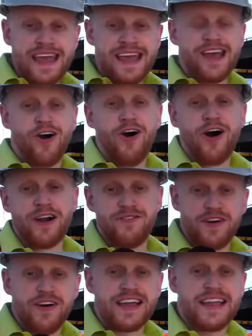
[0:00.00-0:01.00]
ER. And
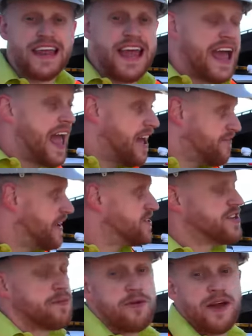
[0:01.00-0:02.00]
if you look at
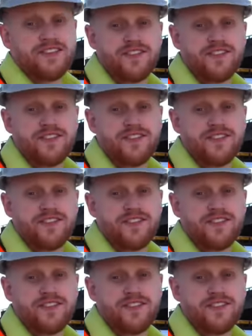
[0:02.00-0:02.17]
FHWA's